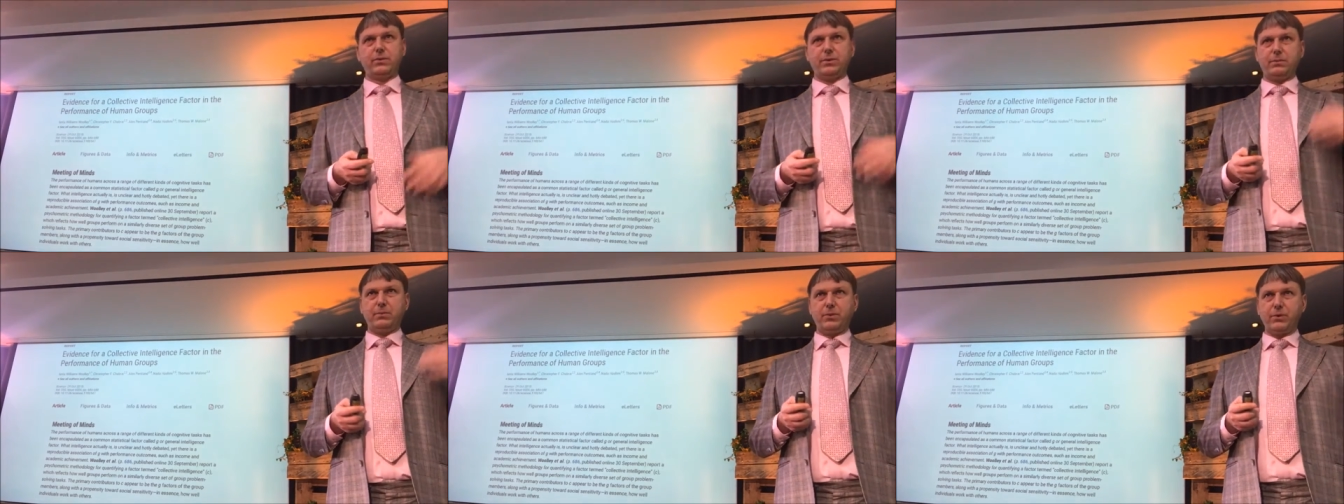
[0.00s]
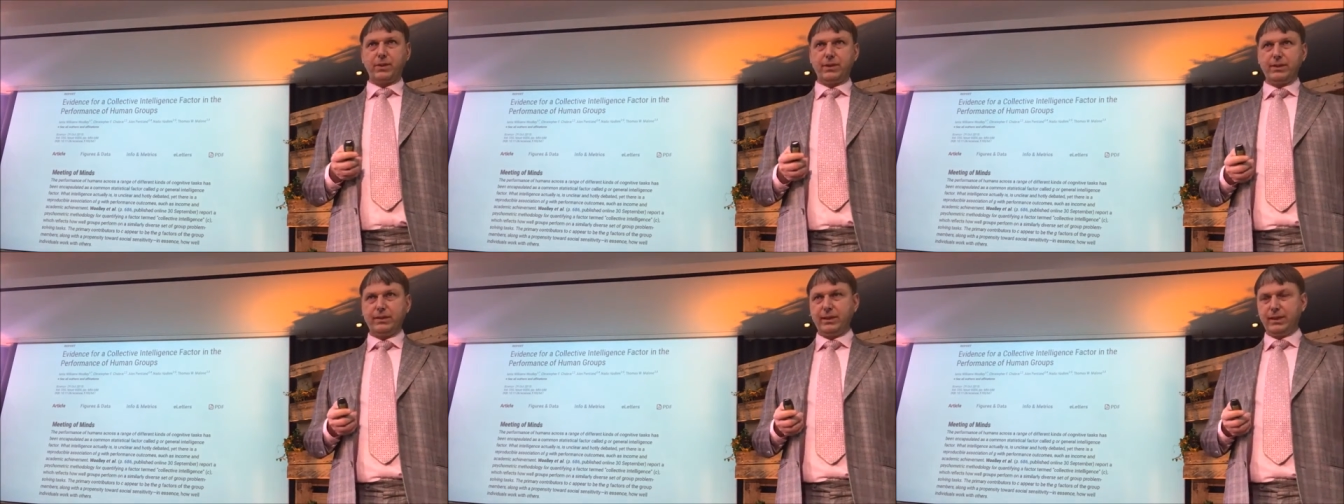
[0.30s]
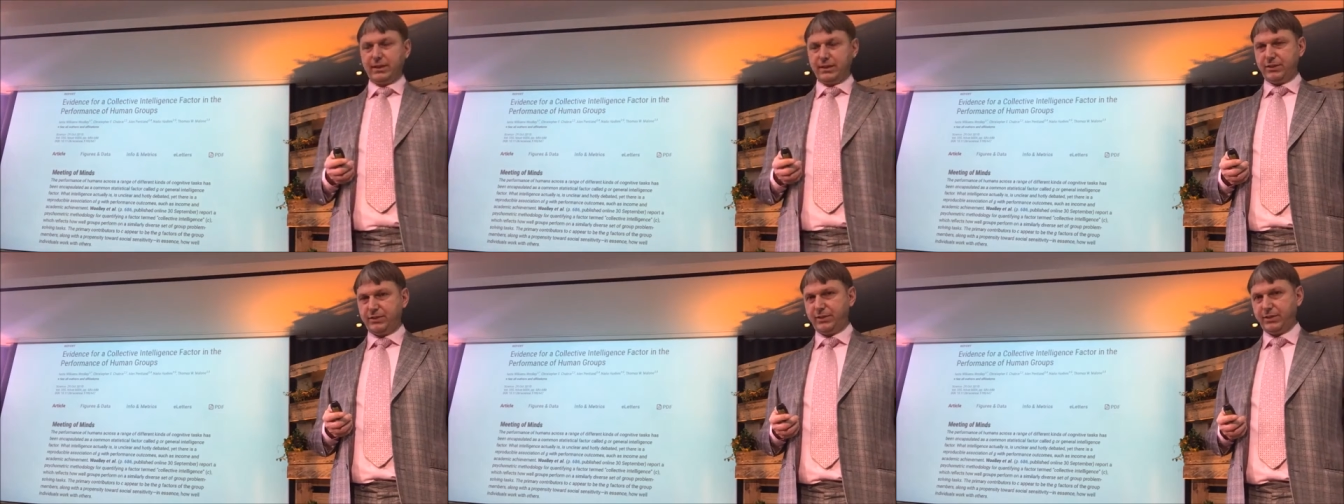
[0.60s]
or more
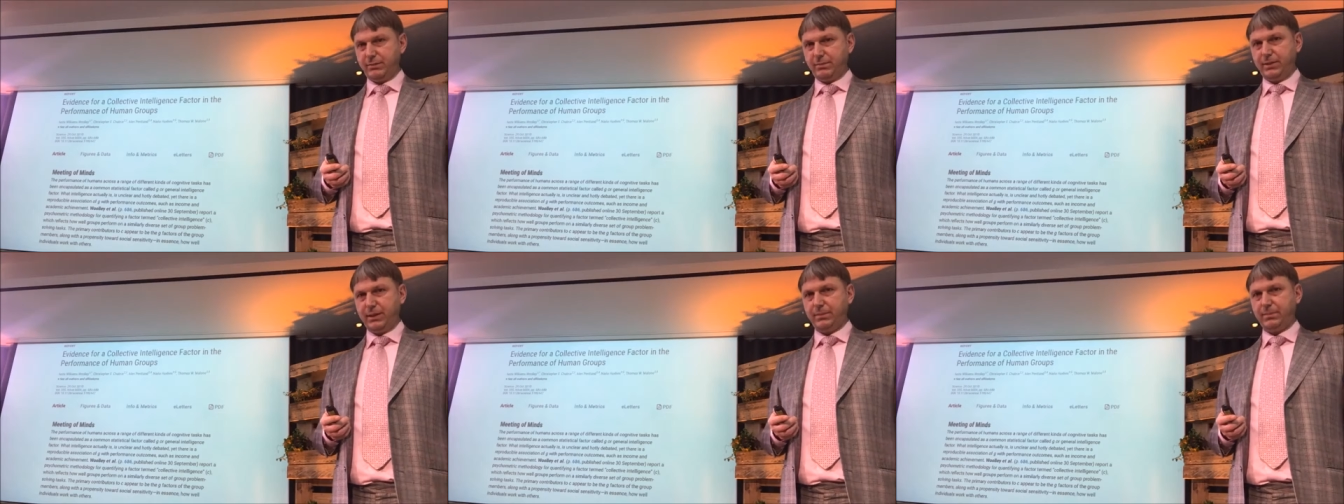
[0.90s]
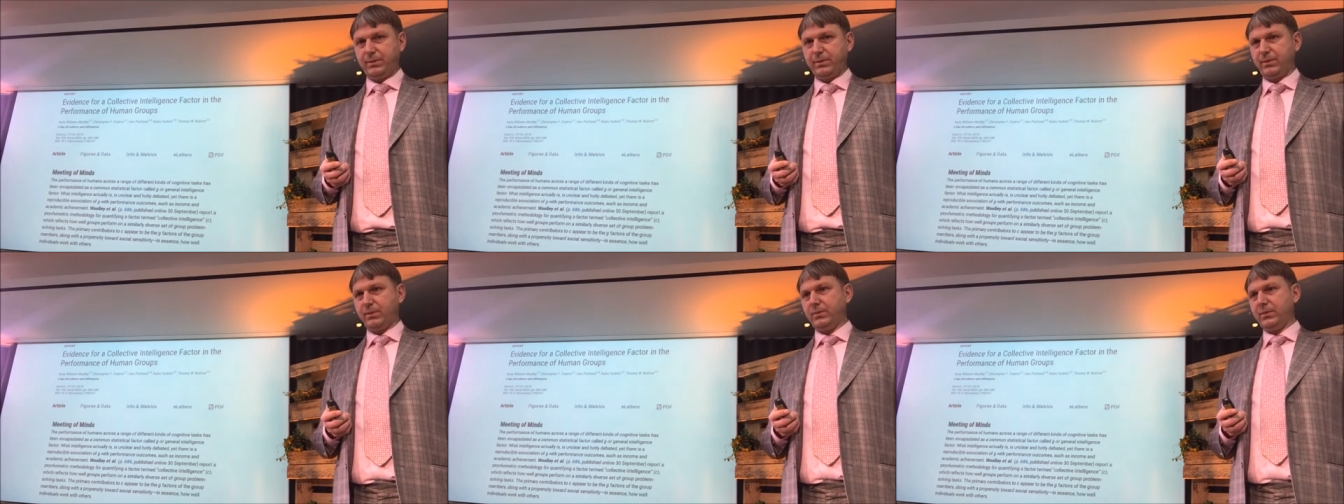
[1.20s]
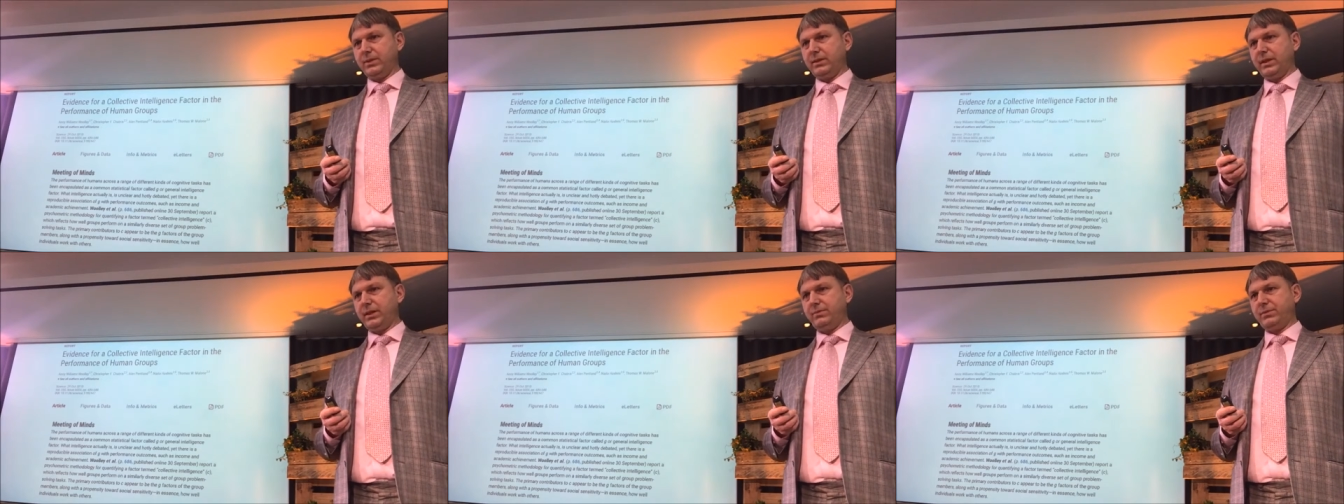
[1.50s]
intelligent people or
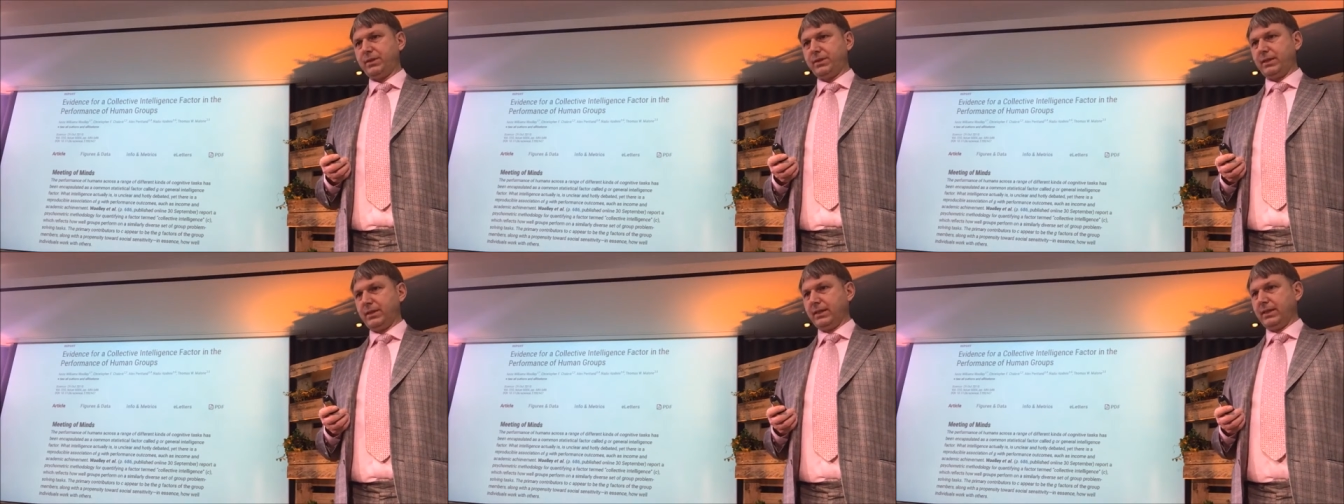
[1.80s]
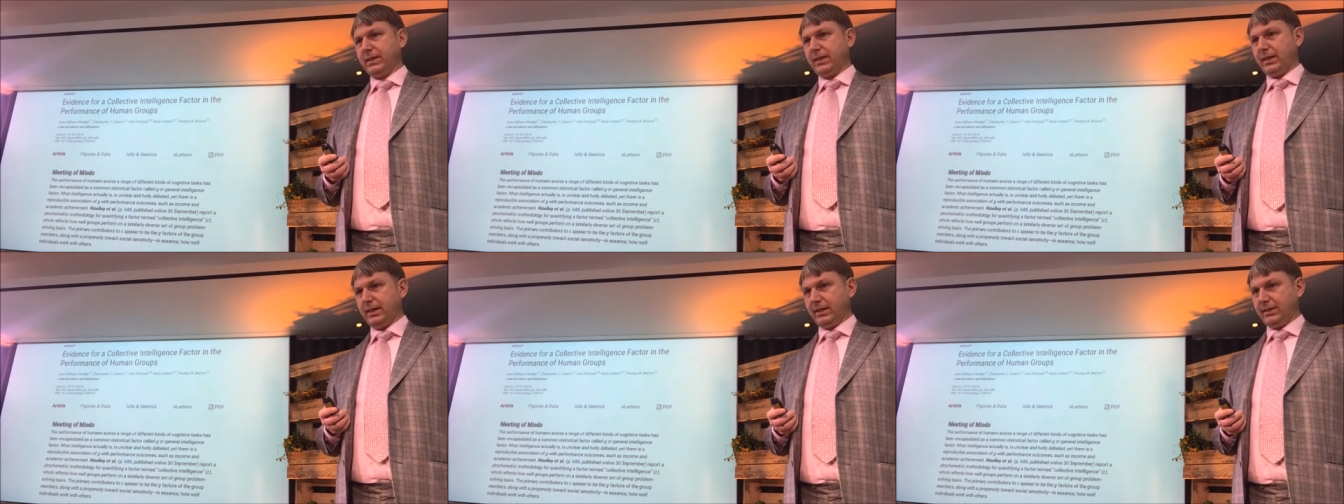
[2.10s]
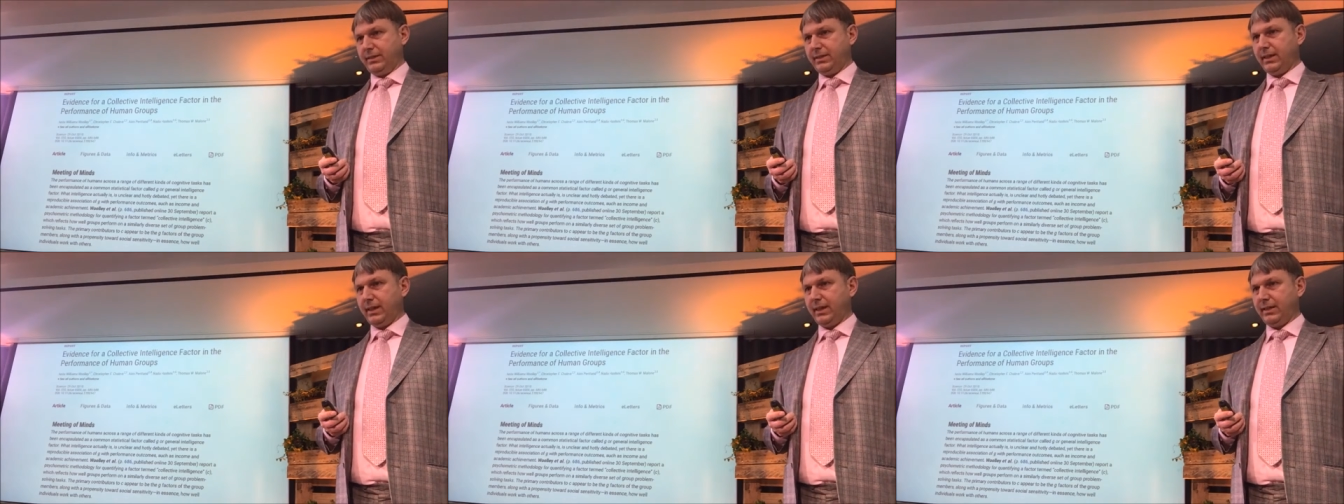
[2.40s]
whatever?
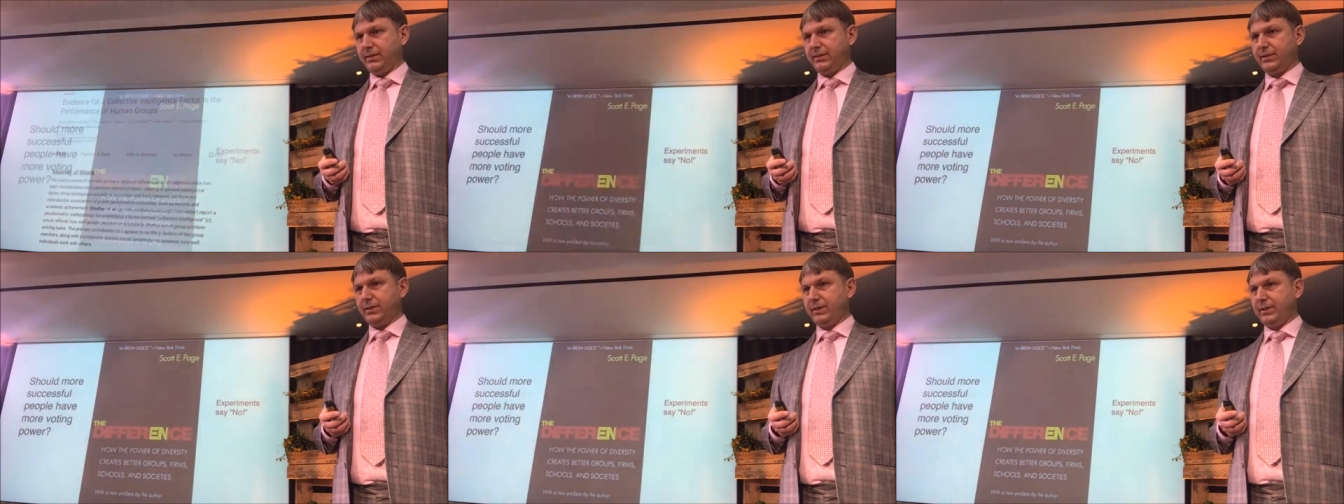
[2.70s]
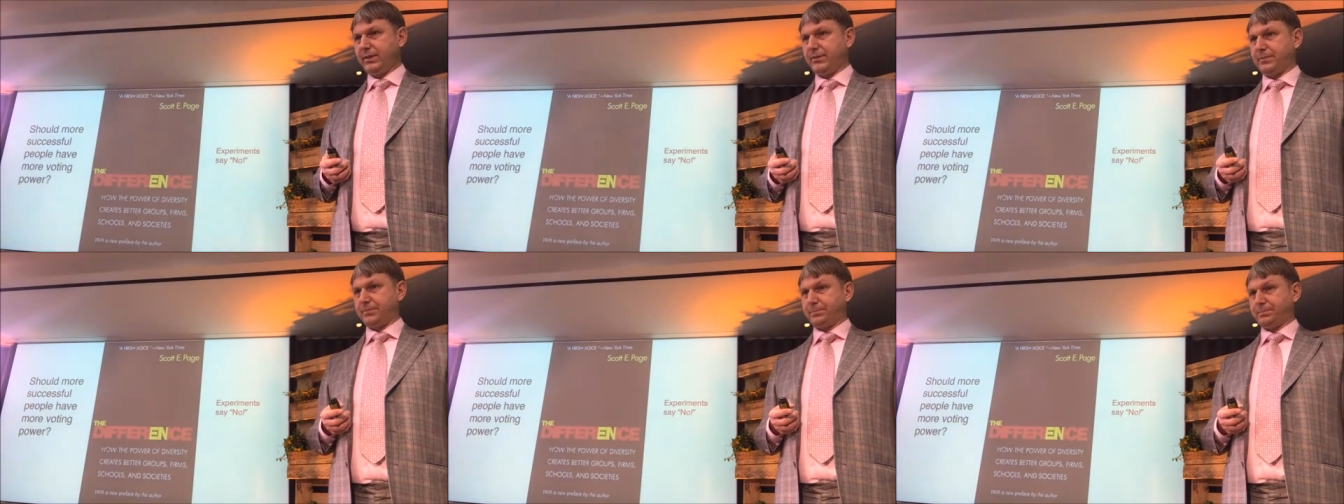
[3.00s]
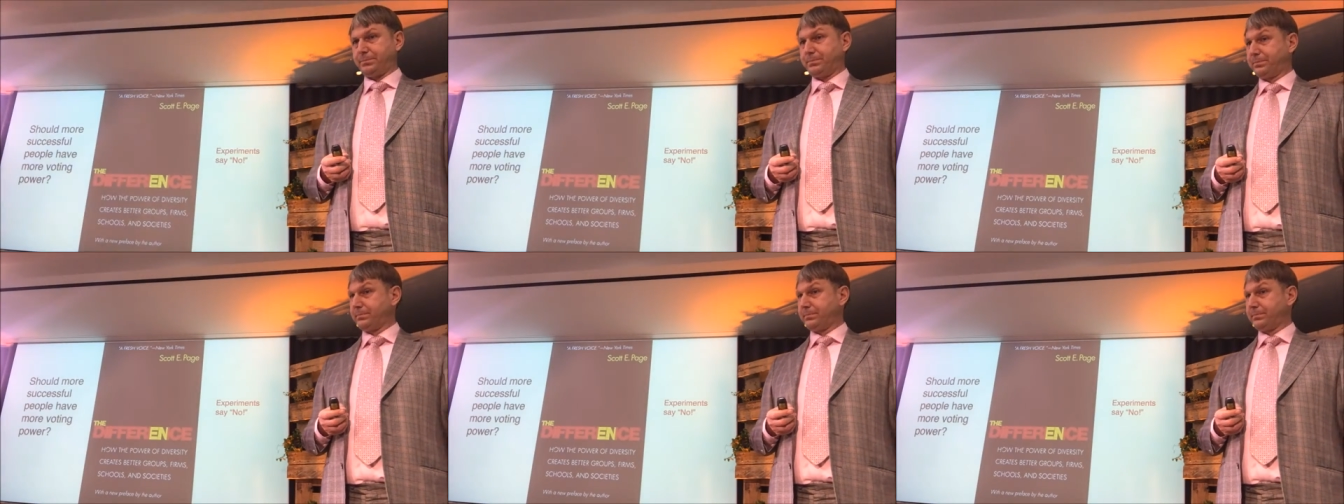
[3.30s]
And the answer is,